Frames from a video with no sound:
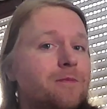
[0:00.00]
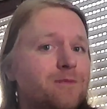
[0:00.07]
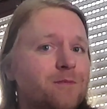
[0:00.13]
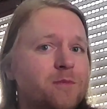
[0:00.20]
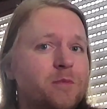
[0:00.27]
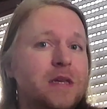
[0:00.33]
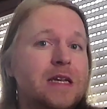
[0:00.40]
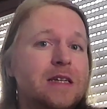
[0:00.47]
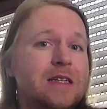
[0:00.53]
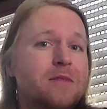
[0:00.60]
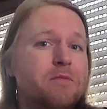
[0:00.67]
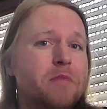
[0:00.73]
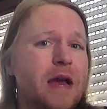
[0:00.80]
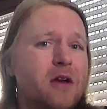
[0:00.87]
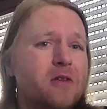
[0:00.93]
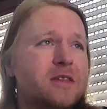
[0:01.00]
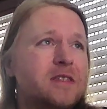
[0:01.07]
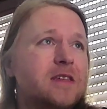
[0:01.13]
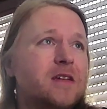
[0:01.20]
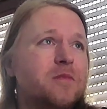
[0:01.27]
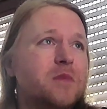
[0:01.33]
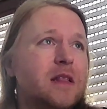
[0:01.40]
be an
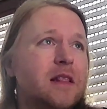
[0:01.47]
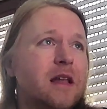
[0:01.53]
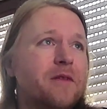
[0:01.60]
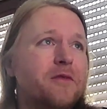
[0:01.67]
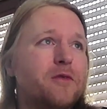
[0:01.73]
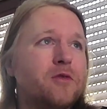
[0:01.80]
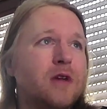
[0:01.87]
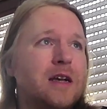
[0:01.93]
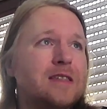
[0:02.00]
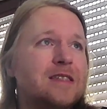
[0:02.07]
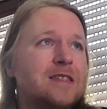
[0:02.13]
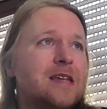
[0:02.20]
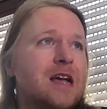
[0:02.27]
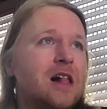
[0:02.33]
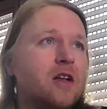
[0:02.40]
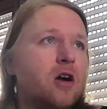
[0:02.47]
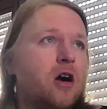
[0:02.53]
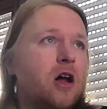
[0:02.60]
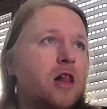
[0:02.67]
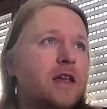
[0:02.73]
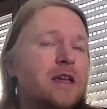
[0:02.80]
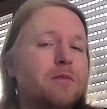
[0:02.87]
embarrassing midlife crisis
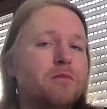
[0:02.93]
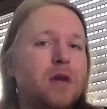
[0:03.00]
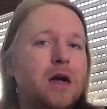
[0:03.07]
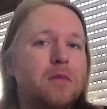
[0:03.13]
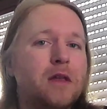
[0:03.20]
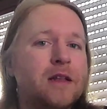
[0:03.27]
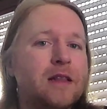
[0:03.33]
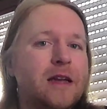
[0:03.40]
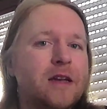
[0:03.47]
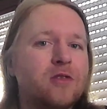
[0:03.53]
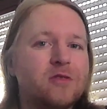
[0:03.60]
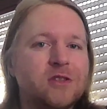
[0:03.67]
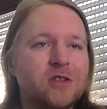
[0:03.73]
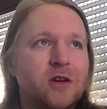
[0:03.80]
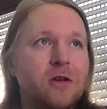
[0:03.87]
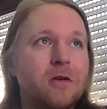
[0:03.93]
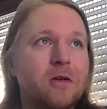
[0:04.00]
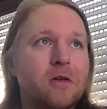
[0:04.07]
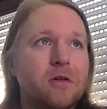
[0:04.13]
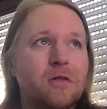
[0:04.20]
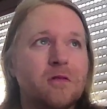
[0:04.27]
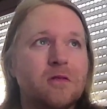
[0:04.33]
alcoholic in public like Chris Jericho.